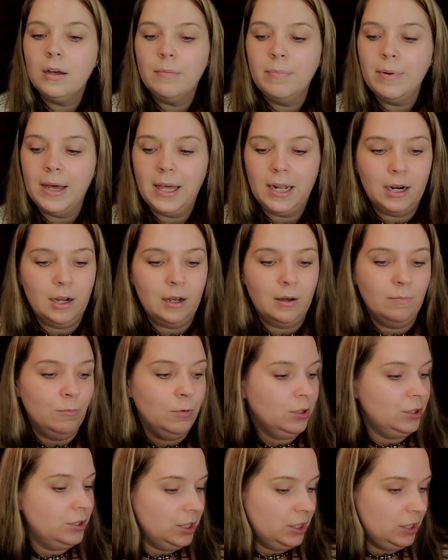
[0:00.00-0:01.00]
But
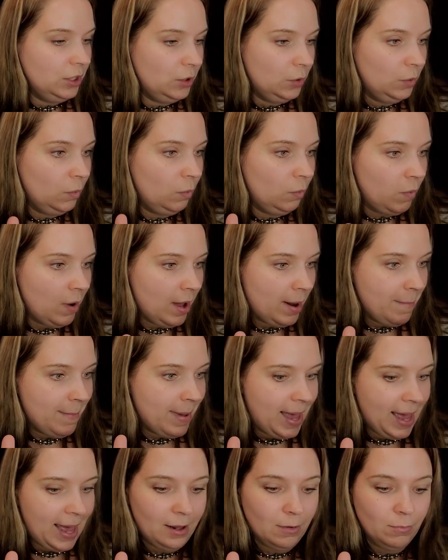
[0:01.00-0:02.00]
we'll do one
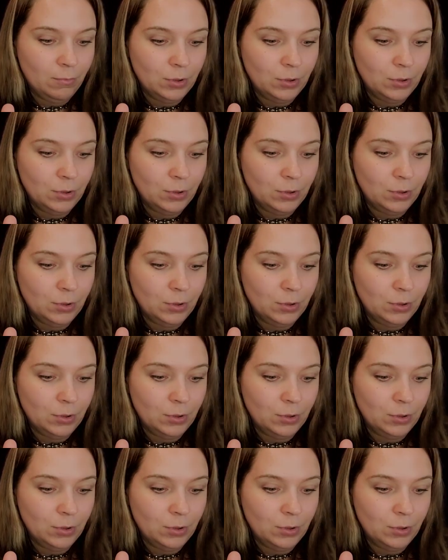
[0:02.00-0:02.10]
matte.